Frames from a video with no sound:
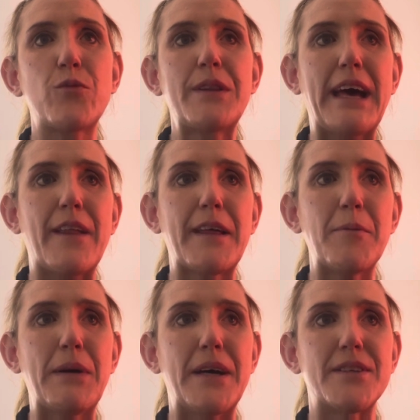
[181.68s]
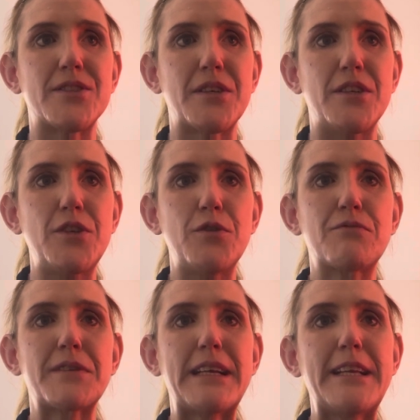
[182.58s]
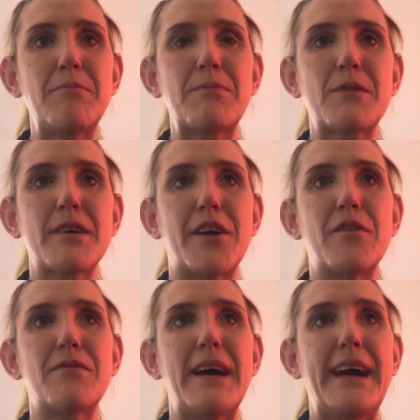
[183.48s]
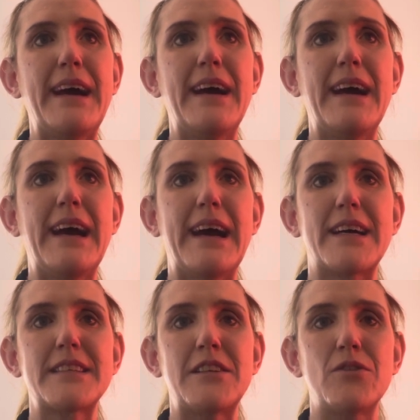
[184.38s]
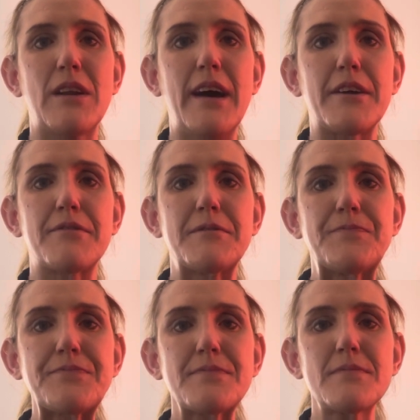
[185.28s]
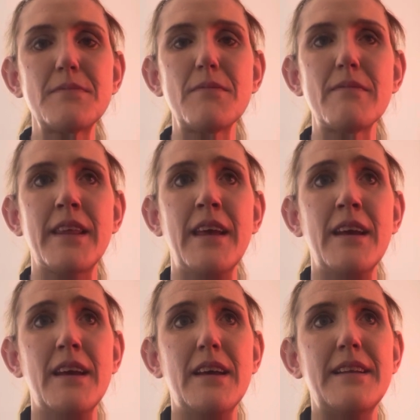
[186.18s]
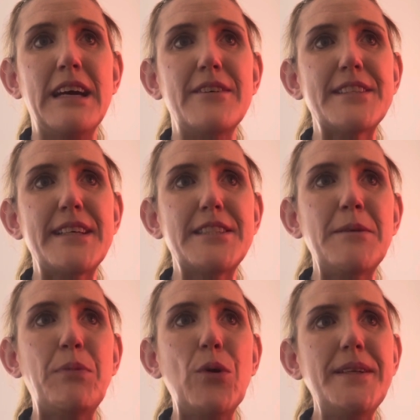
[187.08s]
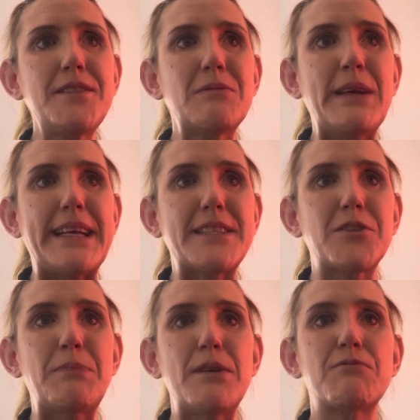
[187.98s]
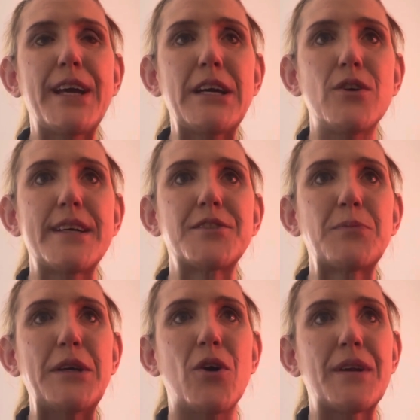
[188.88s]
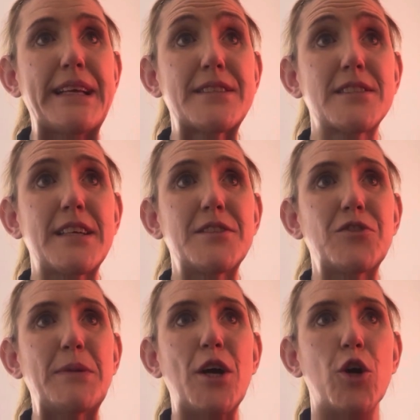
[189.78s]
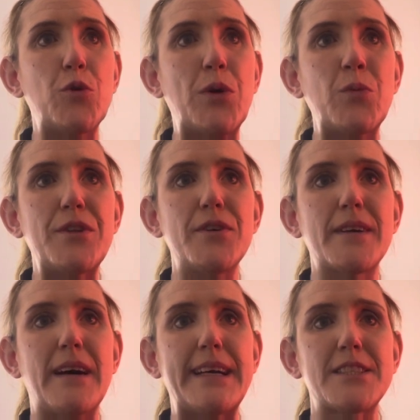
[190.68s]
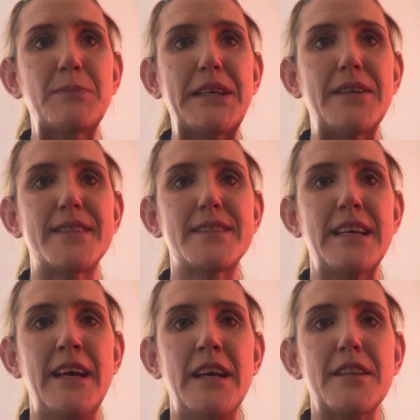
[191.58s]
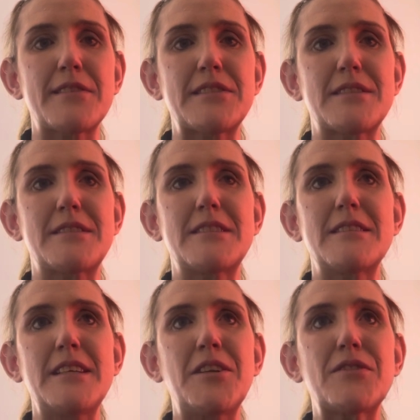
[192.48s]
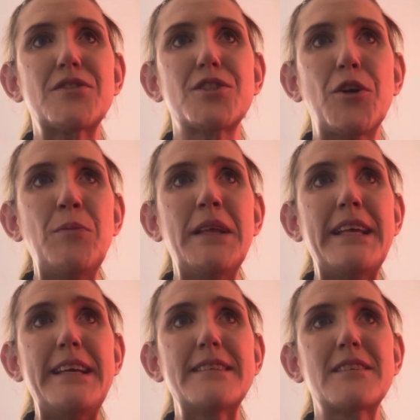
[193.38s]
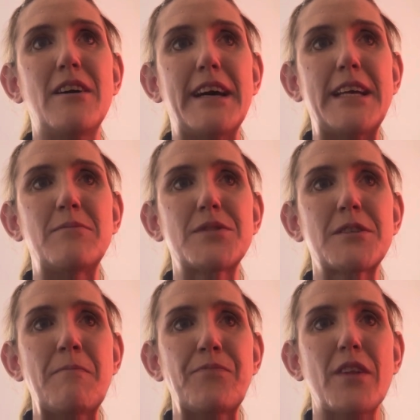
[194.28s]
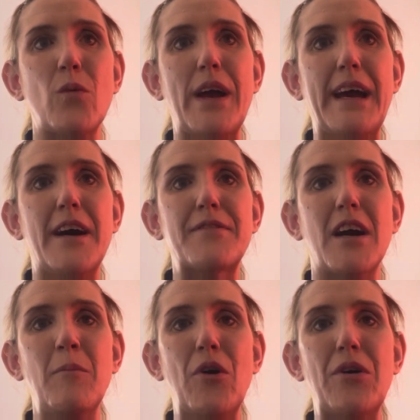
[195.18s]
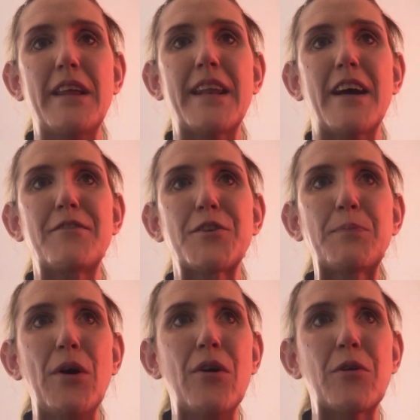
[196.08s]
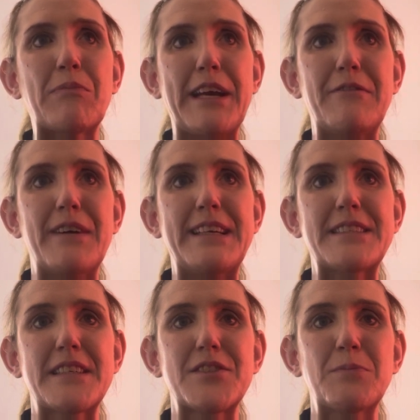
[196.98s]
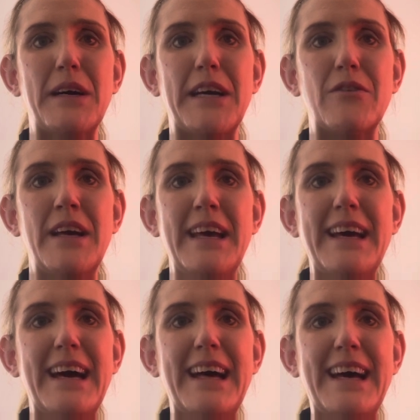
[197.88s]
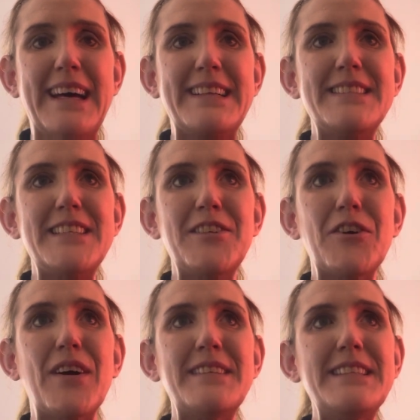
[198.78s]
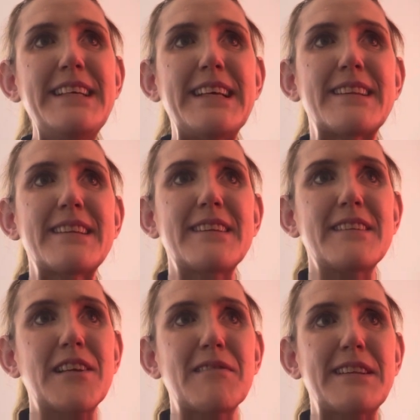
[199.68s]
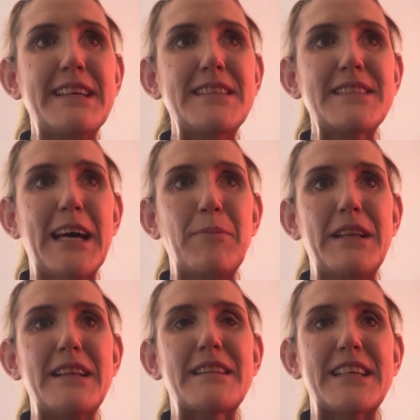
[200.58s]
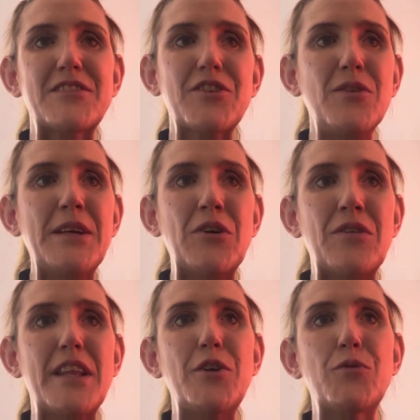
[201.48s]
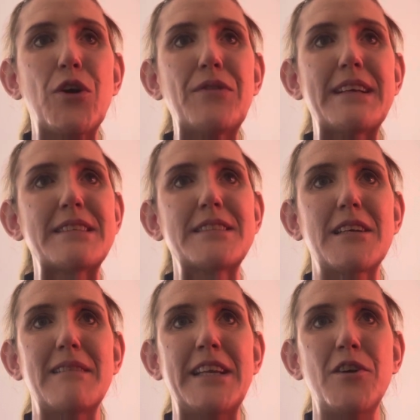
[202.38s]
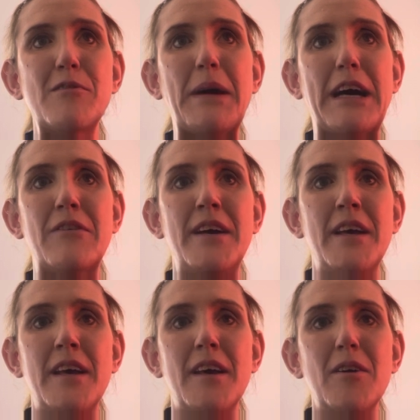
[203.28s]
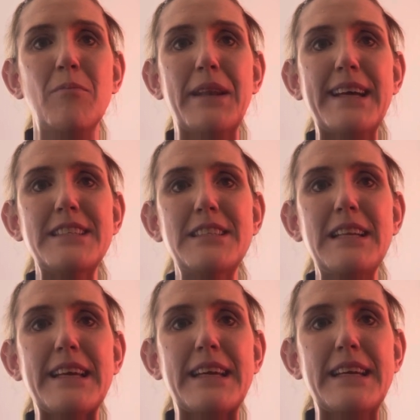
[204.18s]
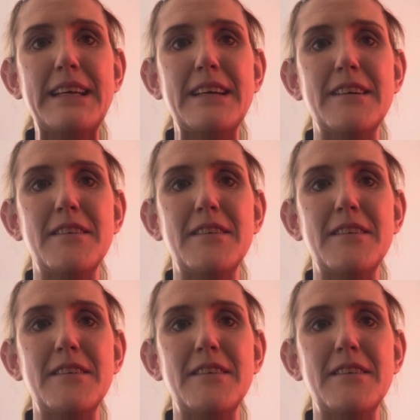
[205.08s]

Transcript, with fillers: without that person you've really kind of had in your life. Now, it's important to me to be real and to be honest and to be open with you guys because there's, you know, so many times where I've come on and I've just put on a brave face and a smile and, you know, underneath, there are things happening, things going on that you don't necessarily know about. But actually,